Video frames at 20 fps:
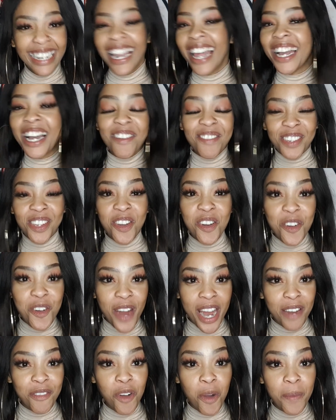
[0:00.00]
Like, I'm so
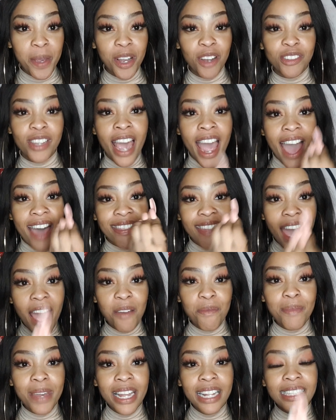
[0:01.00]
grateful because that
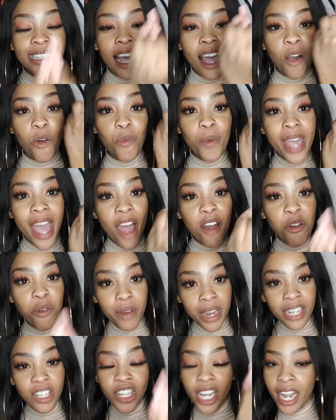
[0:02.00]
means we are
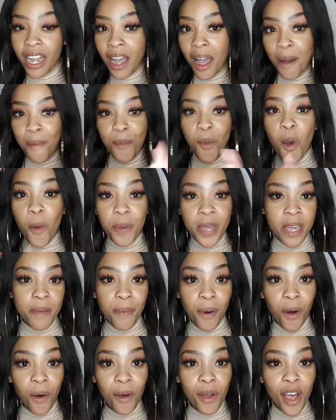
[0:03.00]
reaching more
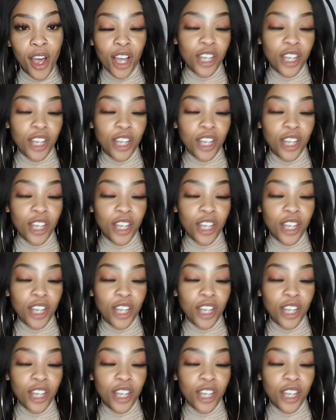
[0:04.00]
people.